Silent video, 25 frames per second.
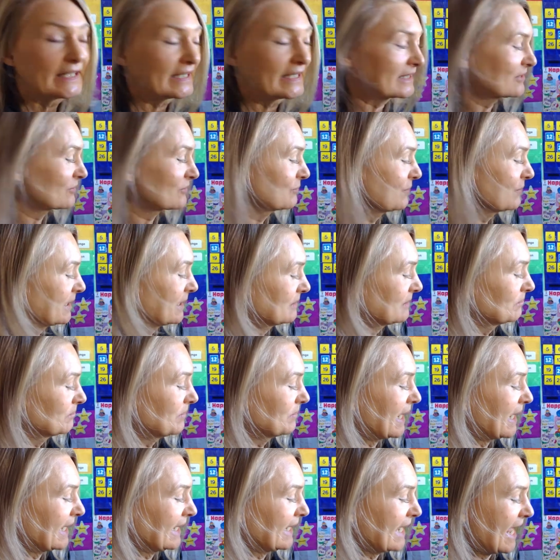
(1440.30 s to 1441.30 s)
It's written
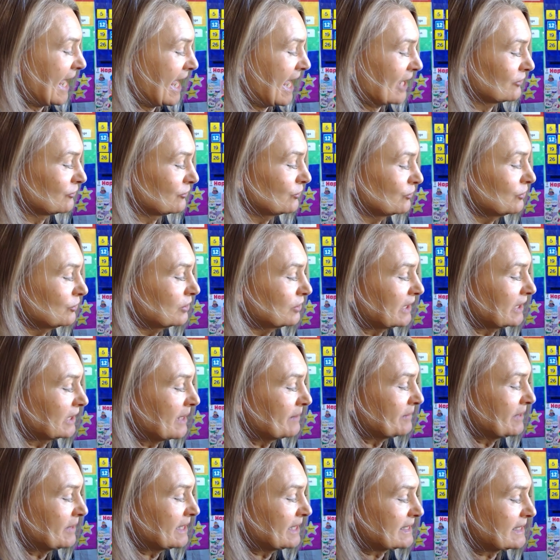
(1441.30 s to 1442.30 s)
by Andrew
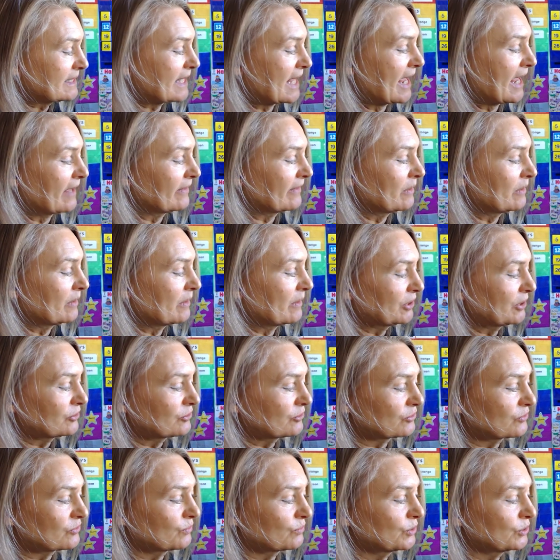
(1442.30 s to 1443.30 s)
Clements, and the
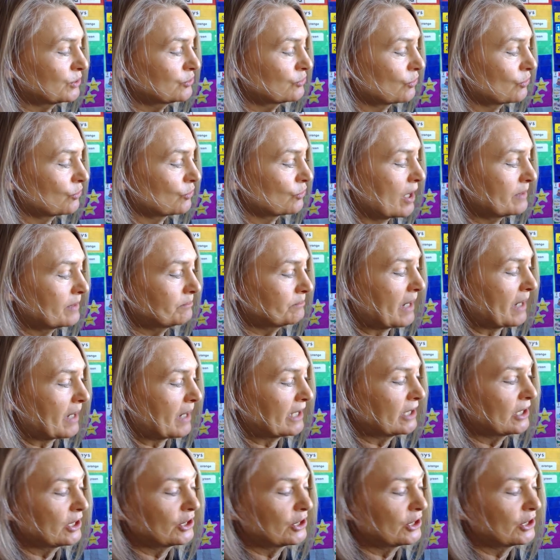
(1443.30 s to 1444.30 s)
pictures were drawn
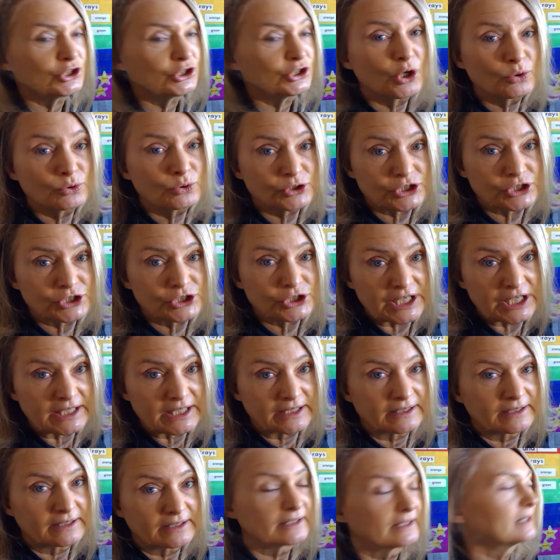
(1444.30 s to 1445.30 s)
by Yoshi.
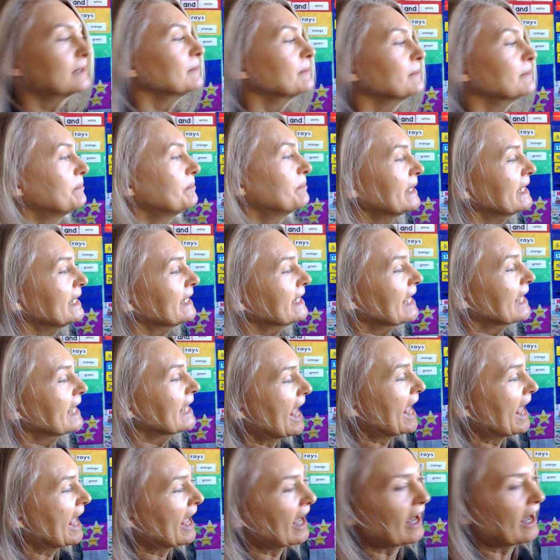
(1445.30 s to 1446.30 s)
Big
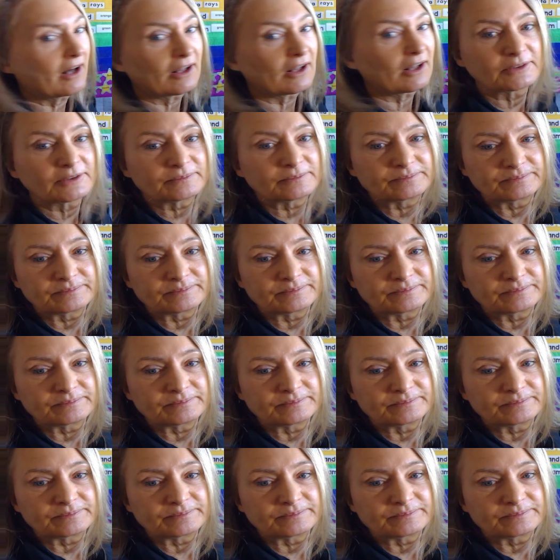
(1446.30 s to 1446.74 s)
Al.